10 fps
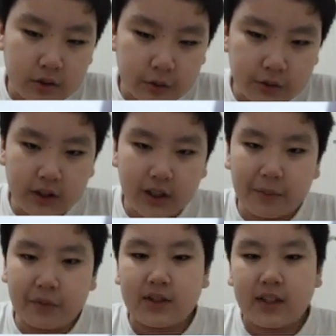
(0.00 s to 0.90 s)
Who's the
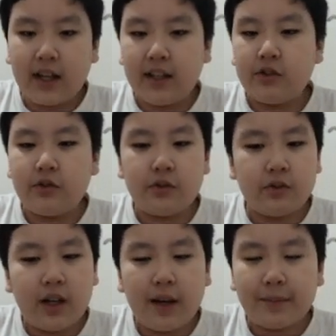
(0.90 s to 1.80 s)
name of this kaiju?
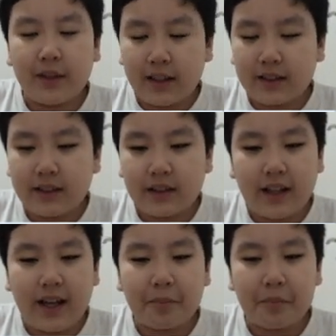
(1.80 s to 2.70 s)
I'm not
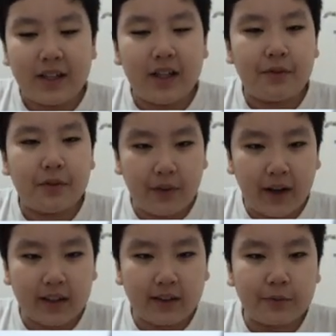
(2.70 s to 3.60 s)
that big of a
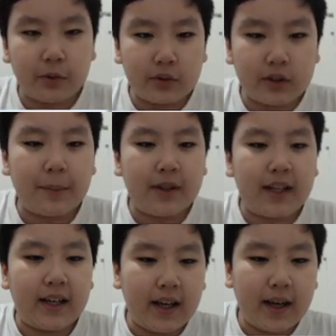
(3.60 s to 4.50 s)
fan of Ultraman.
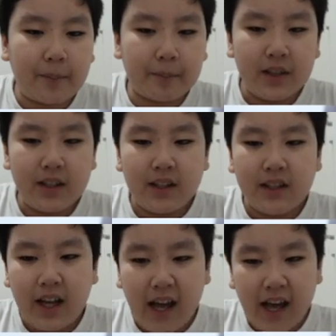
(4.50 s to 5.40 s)
I am,
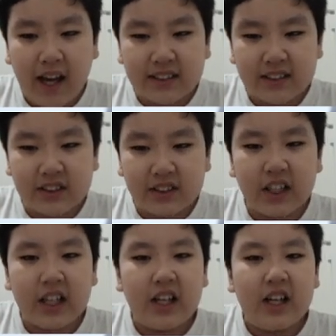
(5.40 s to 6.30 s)

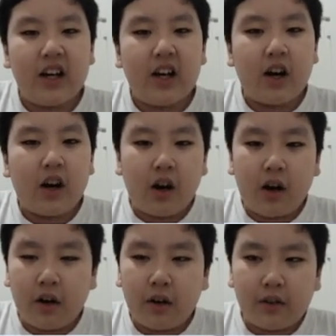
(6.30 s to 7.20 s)
as
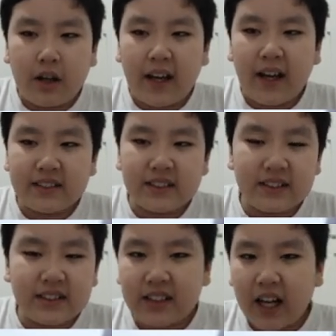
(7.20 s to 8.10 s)
I
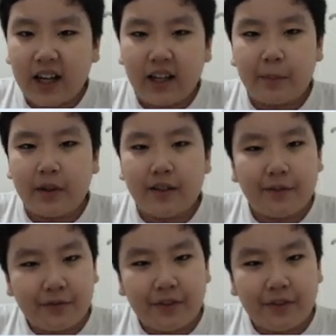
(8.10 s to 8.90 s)
am a